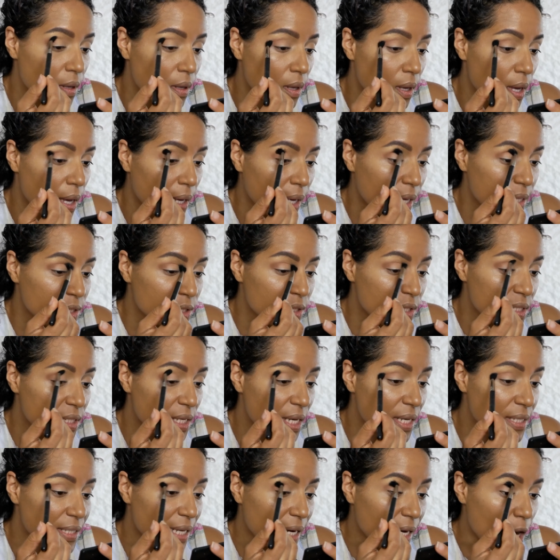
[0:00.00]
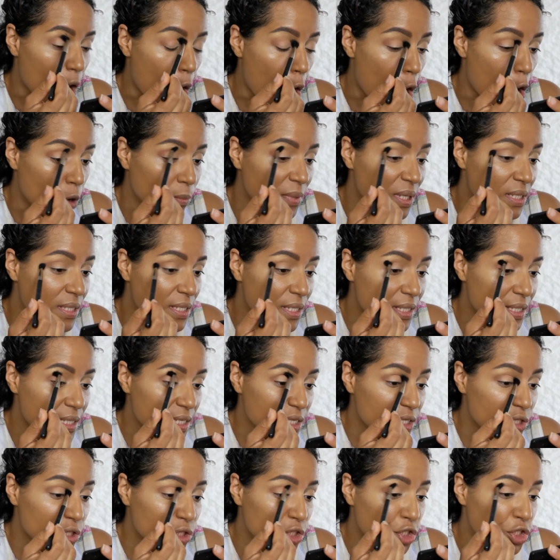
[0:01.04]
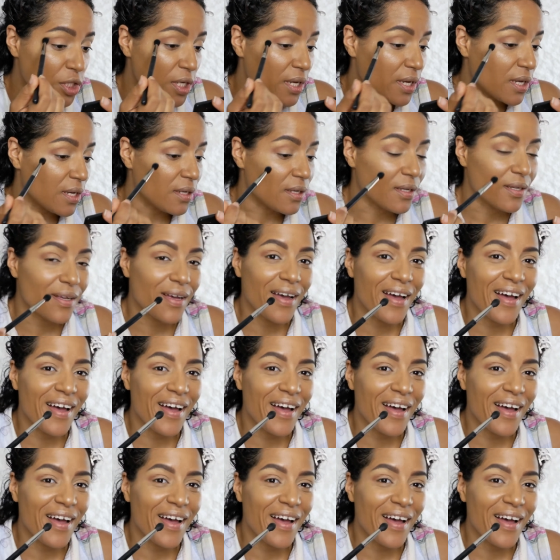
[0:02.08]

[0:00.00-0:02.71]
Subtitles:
I guess you can say it's like an almond seed shade.